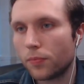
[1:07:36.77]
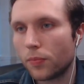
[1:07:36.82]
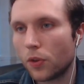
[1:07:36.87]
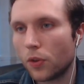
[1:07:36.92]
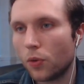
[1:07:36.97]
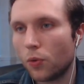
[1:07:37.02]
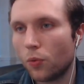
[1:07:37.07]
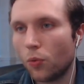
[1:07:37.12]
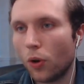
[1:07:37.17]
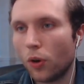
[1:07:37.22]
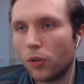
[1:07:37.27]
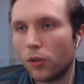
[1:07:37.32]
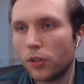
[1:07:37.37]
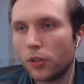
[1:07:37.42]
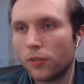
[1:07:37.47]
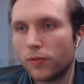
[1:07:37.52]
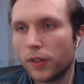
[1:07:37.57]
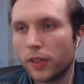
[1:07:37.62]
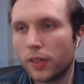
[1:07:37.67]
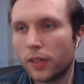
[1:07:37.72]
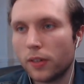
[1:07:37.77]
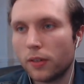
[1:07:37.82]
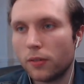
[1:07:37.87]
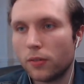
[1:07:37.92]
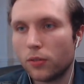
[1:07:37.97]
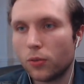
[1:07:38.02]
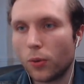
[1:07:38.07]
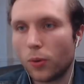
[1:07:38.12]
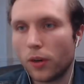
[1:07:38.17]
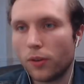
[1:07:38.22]
World is
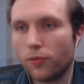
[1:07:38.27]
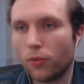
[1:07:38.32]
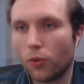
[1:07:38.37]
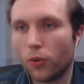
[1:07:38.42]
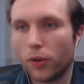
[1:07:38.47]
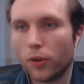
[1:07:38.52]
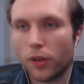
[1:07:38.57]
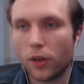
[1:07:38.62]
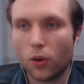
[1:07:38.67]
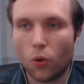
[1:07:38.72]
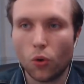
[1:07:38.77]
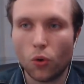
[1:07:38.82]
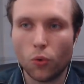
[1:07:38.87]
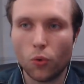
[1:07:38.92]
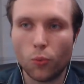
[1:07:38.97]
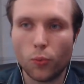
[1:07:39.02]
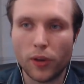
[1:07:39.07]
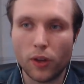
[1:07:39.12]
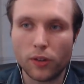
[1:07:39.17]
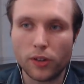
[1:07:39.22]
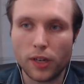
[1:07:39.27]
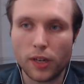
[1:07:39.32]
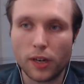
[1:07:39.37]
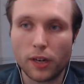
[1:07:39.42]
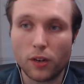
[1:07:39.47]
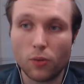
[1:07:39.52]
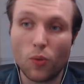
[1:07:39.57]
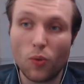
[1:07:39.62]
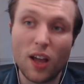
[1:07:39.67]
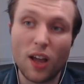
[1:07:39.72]
vegan 2040 or we are dead.
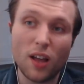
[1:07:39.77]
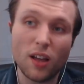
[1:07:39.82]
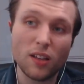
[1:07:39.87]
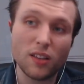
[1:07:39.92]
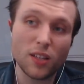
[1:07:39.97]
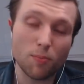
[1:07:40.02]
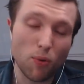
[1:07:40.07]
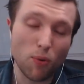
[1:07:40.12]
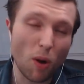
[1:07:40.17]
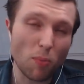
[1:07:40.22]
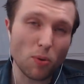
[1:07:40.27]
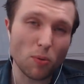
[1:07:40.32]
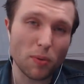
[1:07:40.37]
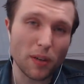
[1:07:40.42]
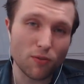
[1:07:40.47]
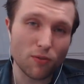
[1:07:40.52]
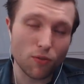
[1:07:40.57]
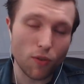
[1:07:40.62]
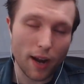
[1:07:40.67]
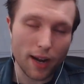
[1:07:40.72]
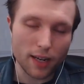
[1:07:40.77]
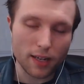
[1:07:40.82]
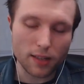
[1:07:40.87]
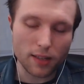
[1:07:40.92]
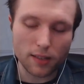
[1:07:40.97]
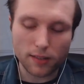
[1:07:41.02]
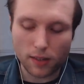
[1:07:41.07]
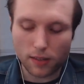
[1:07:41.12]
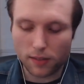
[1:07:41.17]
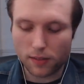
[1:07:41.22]
Well, you're probably right in
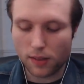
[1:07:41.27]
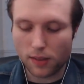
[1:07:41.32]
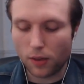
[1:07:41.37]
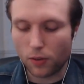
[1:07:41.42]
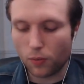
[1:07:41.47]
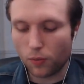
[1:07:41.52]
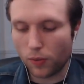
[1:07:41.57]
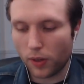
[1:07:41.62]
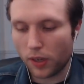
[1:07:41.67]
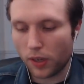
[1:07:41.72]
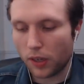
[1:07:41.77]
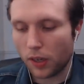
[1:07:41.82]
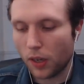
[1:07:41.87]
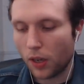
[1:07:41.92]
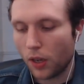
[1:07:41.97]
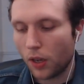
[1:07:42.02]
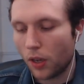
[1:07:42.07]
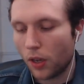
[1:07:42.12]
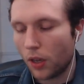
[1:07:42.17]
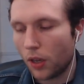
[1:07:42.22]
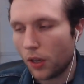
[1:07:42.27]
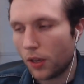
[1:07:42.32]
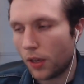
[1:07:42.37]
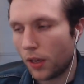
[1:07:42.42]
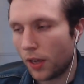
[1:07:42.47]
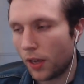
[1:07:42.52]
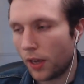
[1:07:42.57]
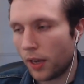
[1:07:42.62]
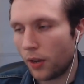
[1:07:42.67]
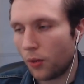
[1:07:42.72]
the sense that we
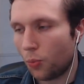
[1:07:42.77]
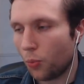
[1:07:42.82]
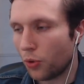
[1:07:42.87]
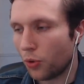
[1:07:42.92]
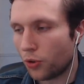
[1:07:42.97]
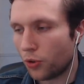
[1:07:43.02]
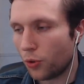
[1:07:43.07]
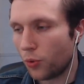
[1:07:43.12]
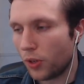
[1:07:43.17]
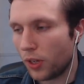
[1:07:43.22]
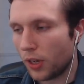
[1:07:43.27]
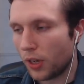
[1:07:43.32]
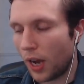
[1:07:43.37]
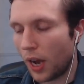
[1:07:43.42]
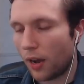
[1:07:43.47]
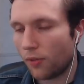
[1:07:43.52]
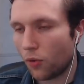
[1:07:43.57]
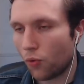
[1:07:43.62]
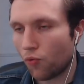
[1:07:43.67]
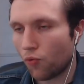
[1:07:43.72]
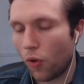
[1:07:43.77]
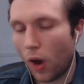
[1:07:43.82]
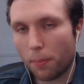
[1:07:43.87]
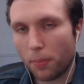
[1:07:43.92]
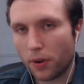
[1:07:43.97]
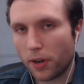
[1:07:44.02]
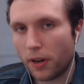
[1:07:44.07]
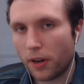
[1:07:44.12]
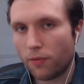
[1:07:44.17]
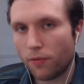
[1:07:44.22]
do need to have a
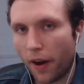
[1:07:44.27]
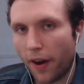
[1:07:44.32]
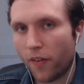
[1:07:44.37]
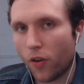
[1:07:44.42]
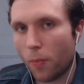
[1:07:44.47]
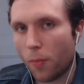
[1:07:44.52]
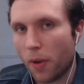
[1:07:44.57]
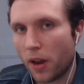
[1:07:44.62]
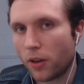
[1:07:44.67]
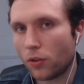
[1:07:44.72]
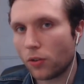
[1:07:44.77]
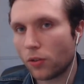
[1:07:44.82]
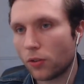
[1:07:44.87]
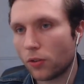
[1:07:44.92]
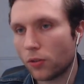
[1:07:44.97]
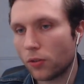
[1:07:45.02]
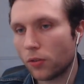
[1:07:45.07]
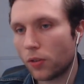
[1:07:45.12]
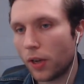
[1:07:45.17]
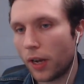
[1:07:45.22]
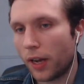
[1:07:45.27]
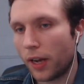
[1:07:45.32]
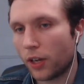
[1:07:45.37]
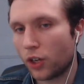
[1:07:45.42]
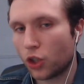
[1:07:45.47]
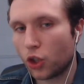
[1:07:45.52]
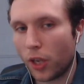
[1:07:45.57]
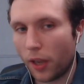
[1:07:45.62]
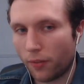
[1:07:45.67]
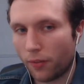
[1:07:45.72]
rapid environmental
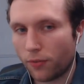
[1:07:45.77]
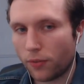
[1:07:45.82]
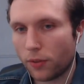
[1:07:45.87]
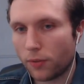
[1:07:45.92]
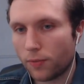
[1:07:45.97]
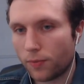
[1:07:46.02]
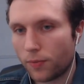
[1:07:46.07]
shift.